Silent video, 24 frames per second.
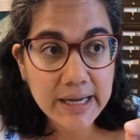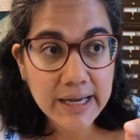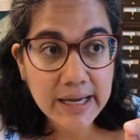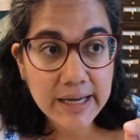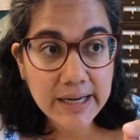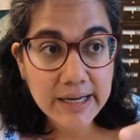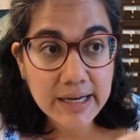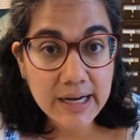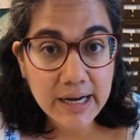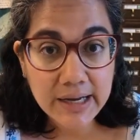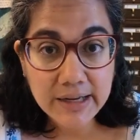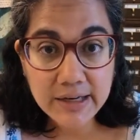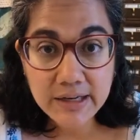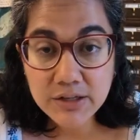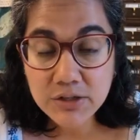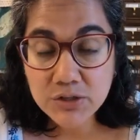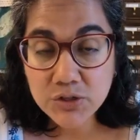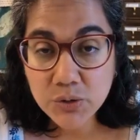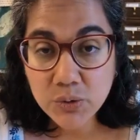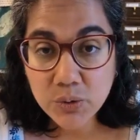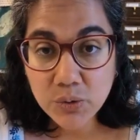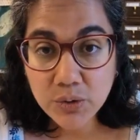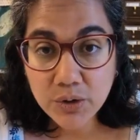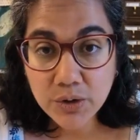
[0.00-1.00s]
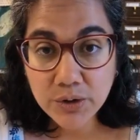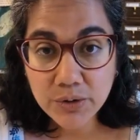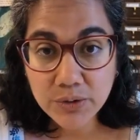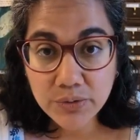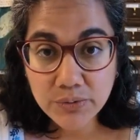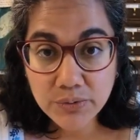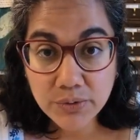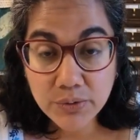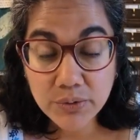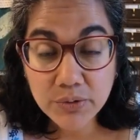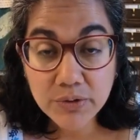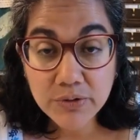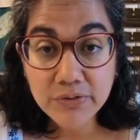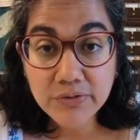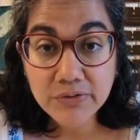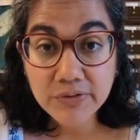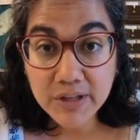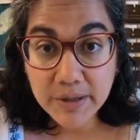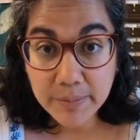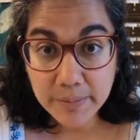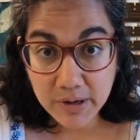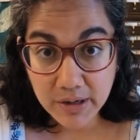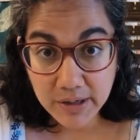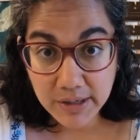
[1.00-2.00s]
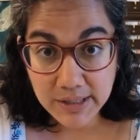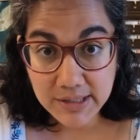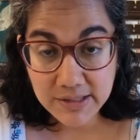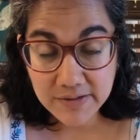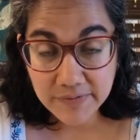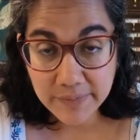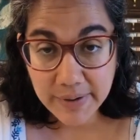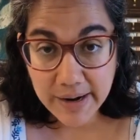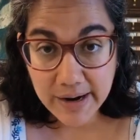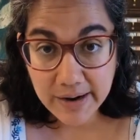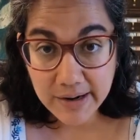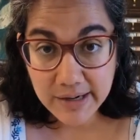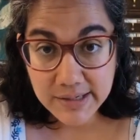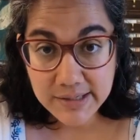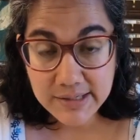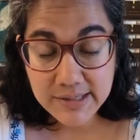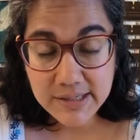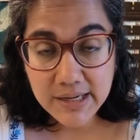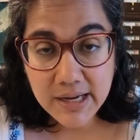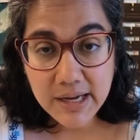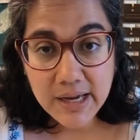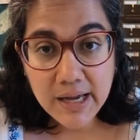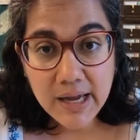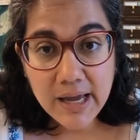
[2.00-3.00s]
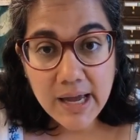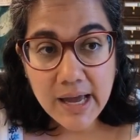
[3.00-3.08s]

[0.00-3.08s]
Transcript: a guided tour through the flea markets of Paris.